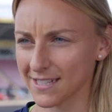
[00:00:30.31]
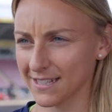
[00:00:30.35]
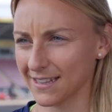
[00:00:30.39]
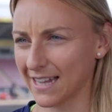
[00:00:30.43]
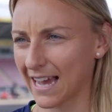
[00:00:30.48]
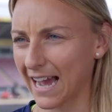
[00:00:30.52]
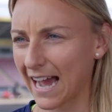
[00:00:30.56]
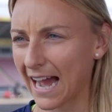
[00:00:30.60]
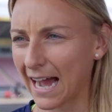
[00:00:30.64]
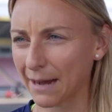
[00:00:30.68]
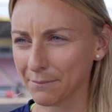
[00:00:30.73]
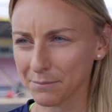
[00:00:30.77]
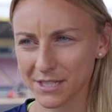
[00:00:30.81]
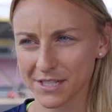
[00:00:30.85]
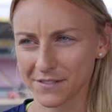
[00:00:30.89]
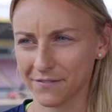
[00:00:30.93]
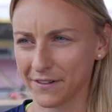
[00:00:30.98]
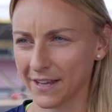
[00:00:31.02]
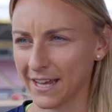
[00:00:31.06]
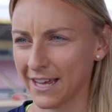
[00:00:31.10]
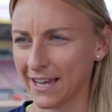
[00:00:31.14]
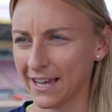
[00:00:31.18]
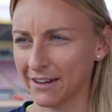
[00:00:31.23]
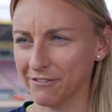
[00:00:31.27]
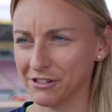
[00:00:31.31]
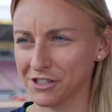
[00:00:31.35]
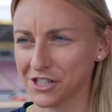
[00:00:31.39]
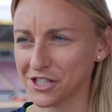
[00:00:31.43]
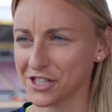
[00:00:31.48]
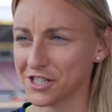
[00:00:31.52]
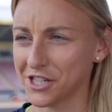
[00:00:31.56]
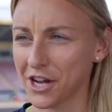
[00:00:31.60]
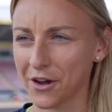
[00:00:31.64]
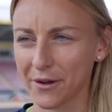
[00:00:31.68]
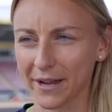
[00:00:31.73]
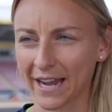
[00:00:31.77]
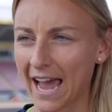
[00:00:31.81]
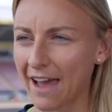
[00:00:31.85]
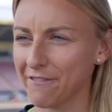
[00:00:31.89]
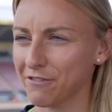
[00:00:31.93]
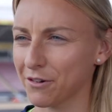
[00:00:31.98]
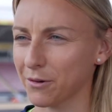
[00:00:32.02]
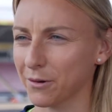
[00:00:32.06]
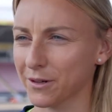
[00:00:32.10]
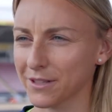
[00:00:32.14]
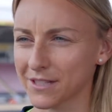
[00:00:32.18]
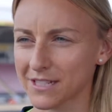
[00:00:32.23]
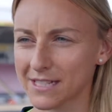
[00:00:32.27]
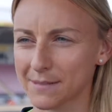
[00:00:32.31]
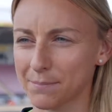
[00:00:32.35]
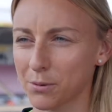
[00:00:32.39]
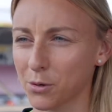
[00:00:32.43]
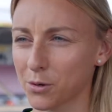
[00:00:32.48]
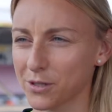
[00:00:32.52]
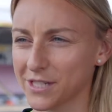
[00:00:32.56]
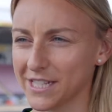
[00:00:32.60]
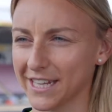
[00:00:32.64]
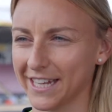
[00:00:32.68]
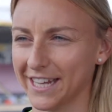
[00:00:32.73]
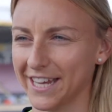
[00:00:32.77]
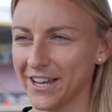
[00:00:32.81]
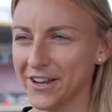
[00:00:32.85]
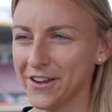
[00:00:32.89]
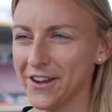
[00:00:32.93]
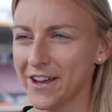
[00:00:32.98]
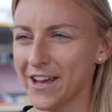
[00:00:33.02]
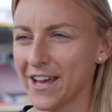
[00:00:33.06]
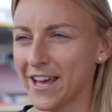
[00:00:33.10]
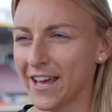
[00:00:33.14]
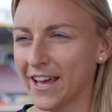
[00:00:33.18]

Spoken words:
and that atmosphere and just knowing everyone's supporting you.